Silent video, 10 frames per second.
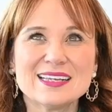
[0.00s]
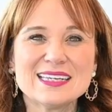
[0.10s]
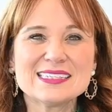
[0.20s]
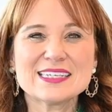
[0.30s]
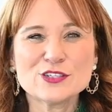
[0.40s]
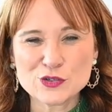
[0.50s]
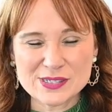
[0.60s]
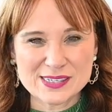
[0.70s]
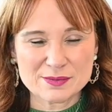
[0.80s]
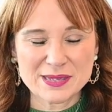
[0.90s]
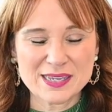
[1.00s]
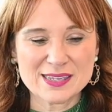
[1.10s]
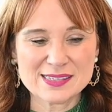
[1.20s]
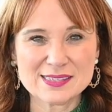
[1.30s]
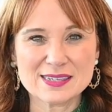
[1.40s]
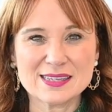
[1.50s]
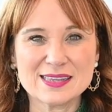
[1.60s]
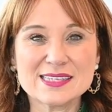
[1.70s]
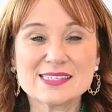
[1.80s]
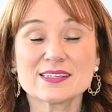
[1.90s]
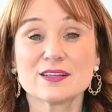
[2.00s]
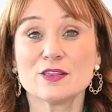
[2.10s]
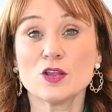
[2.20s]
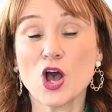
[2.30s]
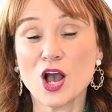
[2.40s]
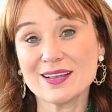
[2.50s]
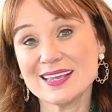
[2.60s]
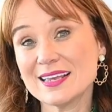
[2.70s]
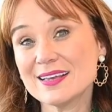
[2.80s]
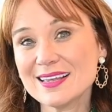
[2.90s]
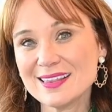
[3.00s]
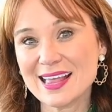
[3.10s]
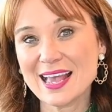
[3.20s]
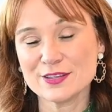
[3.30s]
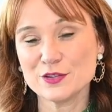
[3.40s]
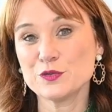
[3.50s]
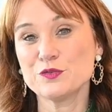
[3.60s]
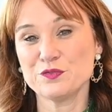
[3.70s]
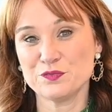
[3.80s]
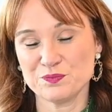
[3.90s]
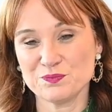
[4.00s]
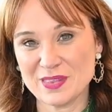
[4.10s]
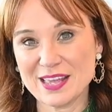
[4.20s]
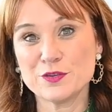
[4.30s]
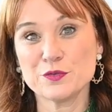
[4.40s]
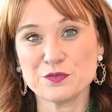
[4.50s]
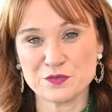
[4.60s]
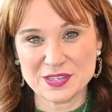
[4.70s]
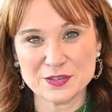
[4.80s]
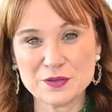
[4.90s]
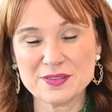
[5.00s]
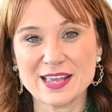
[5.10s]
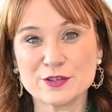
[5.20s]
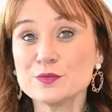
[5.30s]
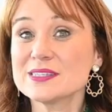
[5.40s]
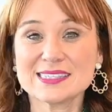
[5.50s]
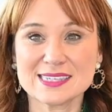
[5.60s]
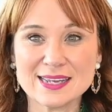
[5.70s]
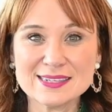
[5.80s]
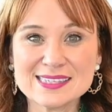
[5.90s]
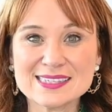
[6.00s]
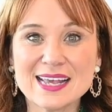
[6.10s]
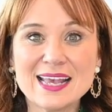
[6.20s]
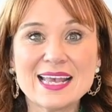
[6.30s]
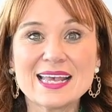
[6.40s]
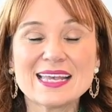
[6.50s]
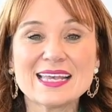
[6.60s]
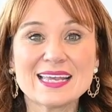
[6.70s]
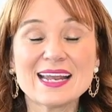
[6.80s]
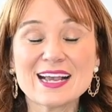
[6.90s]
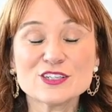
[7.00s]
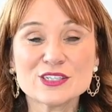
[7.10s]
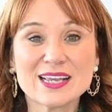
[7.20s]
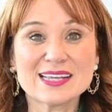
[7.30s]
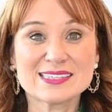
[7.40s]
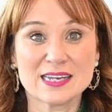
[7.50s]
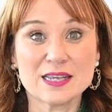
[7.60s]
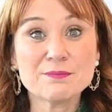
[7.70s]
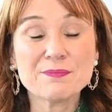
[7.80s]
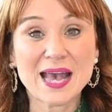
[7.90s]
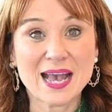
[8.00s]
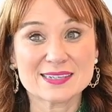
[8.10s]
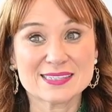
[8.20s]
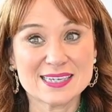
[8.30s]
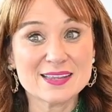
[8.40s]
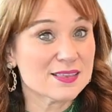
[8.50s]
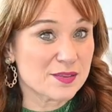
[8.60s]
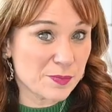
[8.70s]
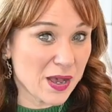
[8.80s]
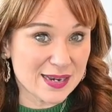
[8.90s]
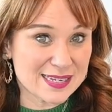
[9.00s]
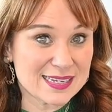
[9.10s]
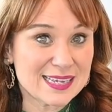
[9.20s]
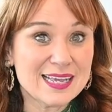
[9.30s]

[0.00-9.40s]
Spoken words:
It's interesting because this longing that you feel, that you sense, it actually has an impact in the body.